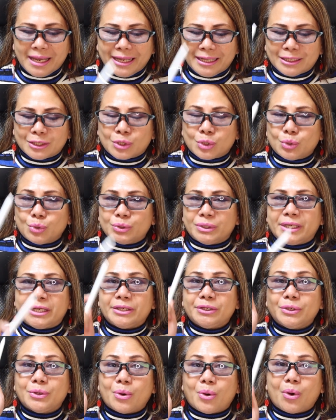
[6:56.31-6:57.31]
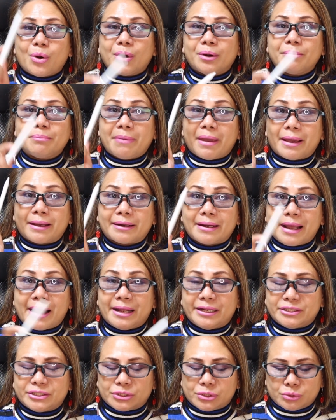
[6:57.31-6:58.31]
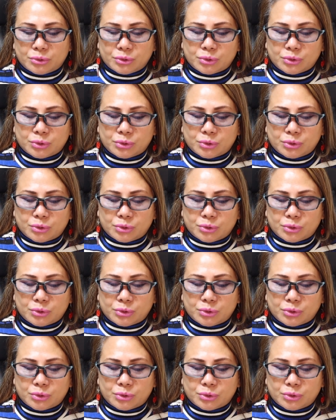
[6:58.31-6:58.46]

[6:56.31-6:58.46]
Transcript: including your marriage.